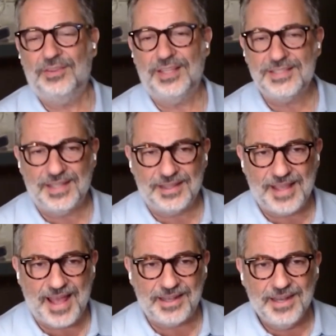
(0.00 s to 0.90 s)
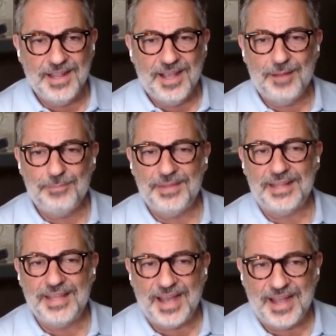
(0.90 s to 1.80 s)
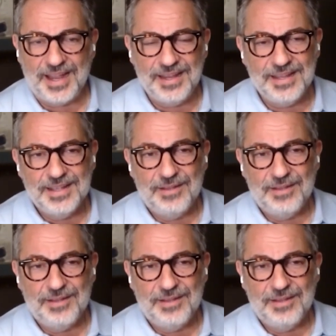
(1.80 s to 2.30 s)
things like that. I'm that guy,